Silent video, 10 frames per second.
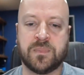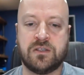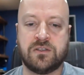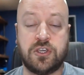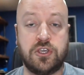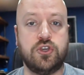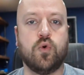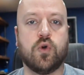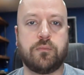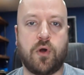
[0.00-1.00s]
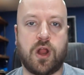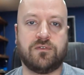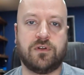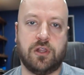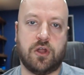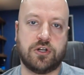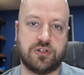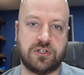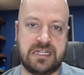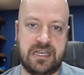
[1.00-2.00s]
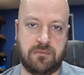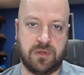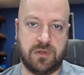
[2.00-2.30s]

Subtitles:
So you are part of a larger team.